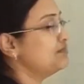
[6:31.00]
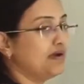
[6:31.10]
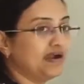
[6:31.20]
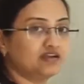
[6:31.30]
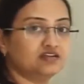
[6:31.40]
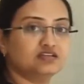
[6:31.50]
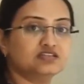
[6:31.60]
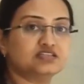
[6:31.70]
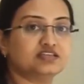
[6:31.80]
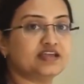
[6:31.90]
metal
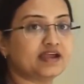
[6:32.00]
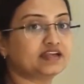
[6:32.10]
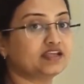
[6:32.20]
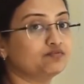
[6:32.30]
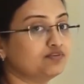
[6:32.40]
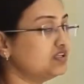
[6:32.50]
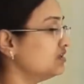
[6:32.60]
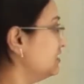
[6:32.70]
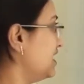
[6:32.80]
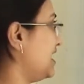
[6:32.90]
is reacting with
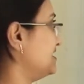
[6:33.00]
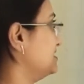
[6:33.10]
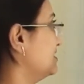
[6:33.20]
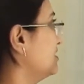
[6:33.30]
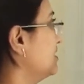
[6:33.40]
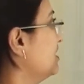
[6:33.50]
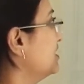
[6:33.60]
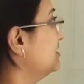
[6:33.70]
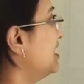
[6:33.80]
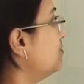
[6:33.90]
acid.
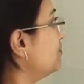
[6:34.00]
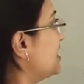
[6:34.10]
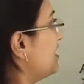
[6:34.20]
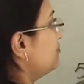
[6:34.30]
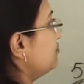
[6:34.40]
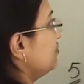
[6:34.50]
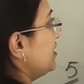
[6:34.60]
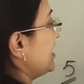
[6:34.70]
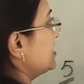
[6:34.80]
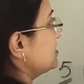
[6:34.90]
Now we have to
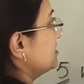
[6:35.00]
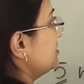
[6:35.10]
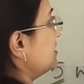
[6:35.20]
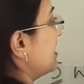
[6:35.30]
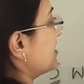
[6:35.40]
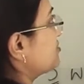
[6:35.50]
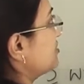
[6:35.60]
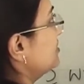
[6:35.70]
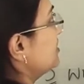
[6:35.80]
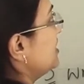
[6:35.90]
write a
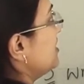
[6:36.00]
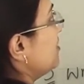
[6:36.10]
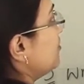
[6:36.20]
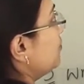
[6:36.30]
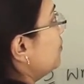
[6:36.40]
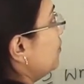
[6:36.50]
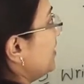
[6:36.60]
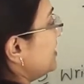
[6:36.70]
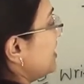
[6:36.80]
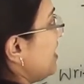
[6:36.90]
reaction.
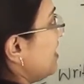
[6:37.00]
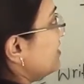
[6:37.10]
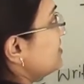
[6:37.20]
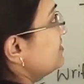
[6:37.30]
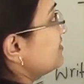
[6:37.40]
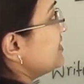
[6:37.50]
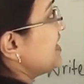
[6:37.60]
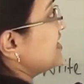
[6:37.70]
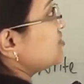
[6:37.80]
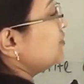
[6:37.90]
When ion reacts